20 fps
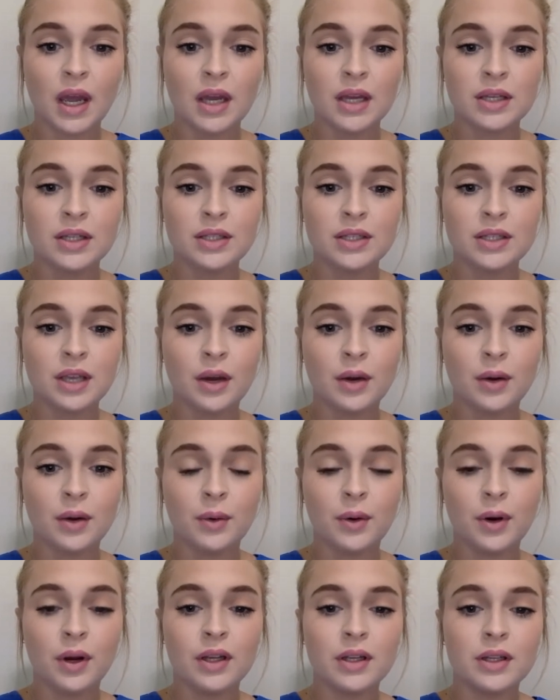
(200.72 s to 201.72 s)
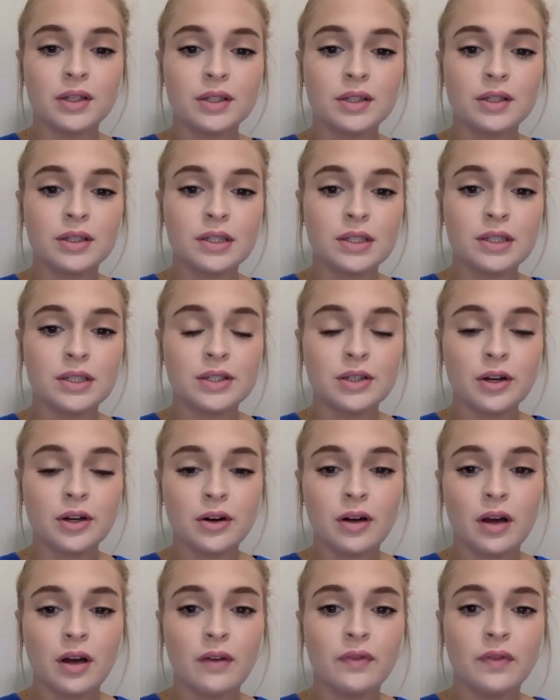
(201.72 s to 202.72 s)
So to start
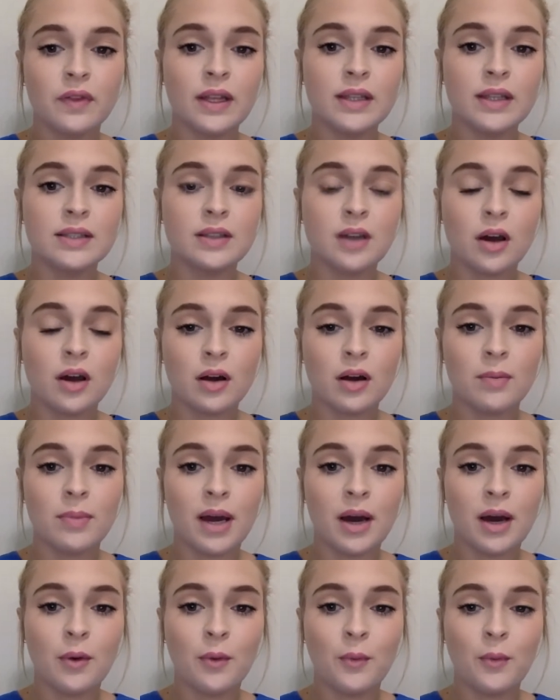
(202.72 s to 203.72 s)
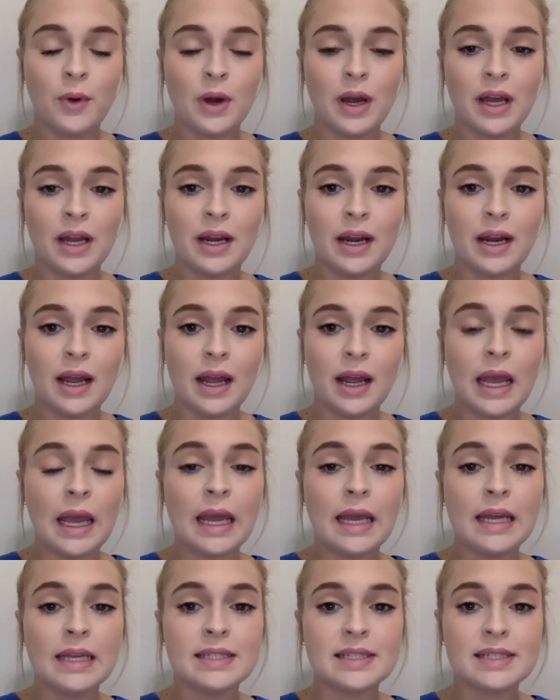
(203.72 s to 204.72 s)
off, let's talk about what
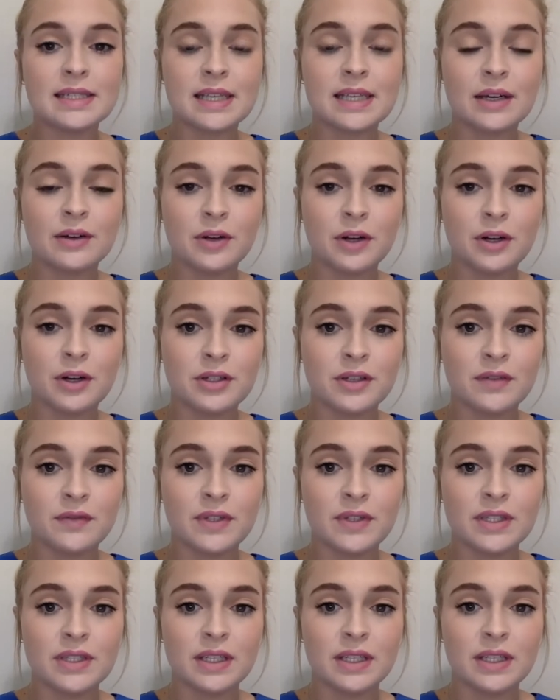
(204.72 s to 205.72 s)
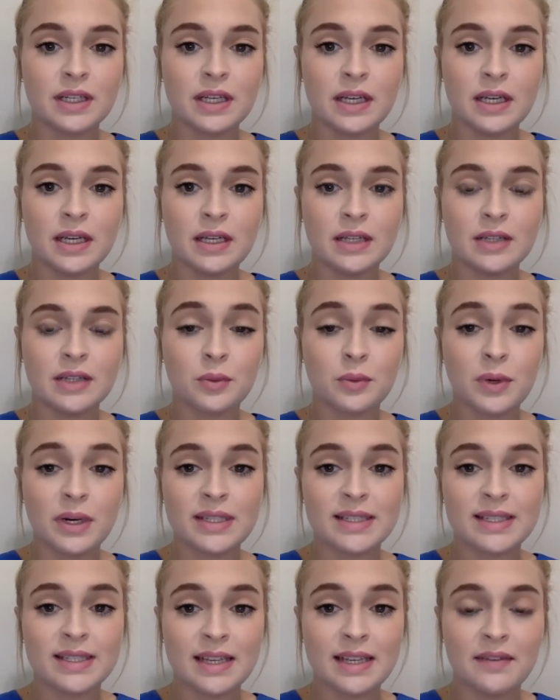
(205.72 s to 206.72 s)
a skilled nursing facility is, or what a
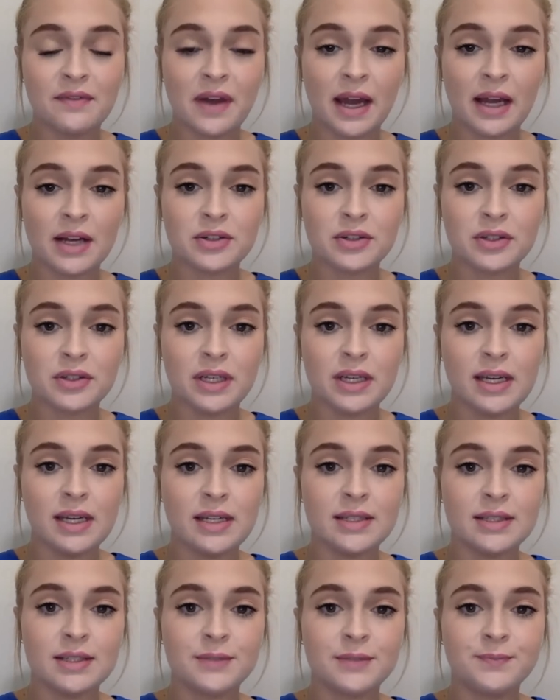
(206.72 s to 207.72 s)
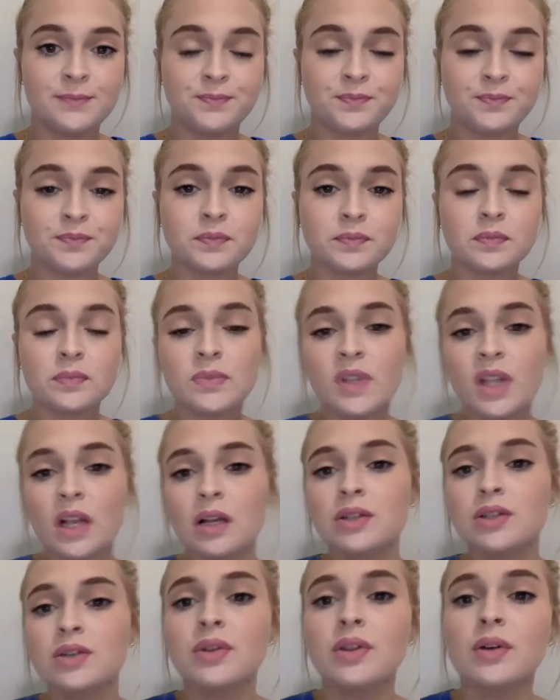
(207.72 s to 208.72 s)
SNF actually is.
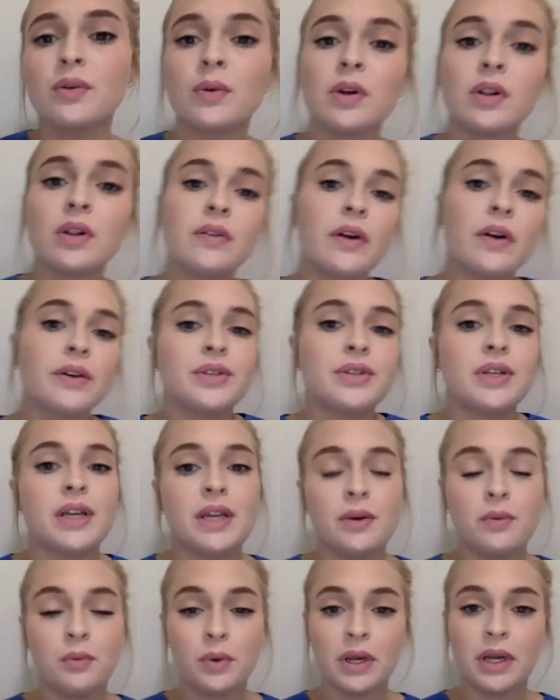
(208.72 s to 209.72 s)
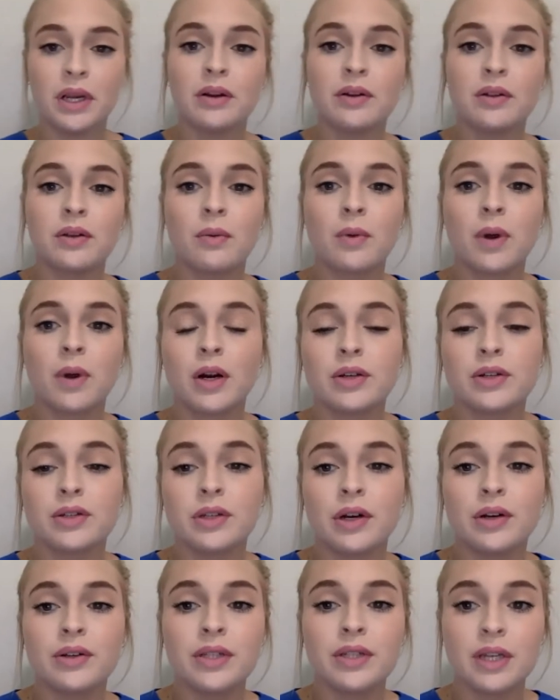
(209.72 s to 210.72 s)
So in the world of OT, we hear the words
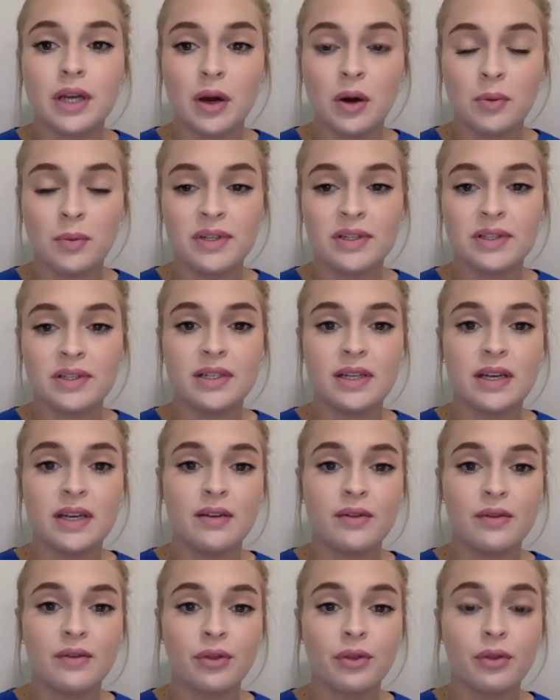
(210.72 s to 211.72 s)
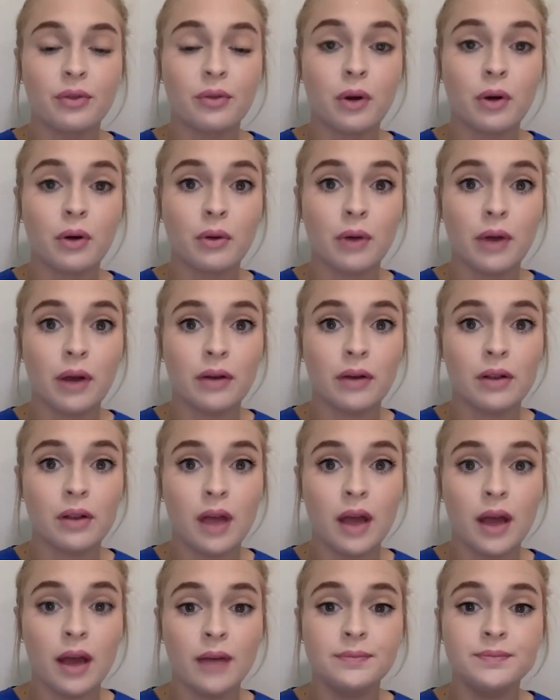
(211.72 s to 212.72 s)
nursing home and SNF thrown around a
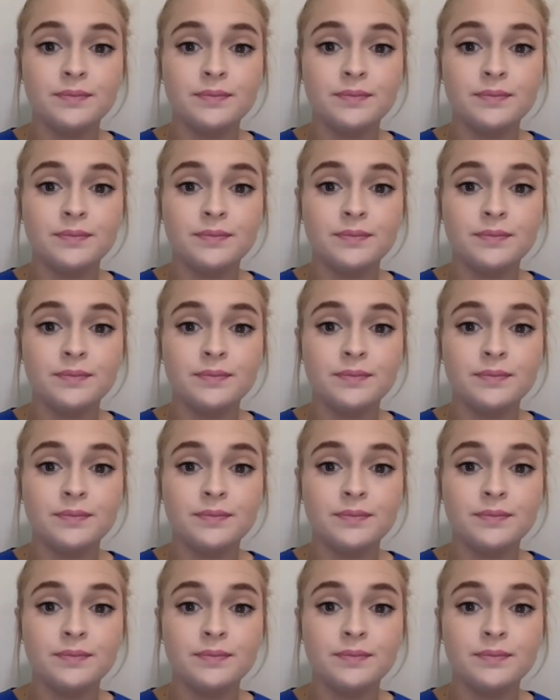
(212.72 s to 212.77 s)
lot.